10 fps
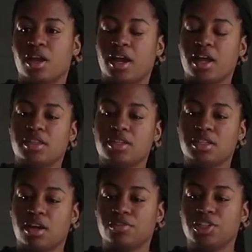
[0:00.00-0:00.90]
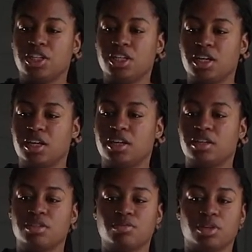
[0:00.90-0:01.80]
I got this off
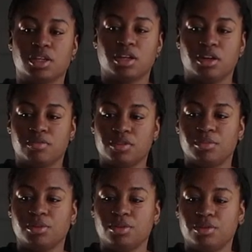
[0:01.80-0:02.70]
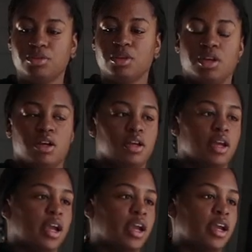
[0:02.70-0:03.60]
Shein it's really comfortable
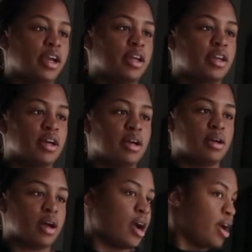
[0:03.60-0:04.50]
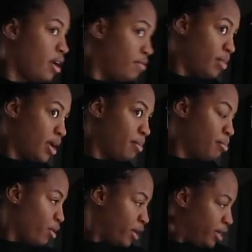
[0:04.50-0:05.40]
and I have my
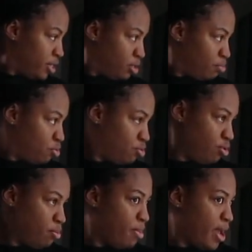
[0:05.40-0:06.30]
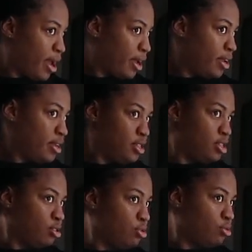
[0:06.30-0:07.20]
braids pulled back
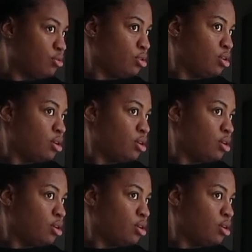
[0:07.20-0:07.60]
into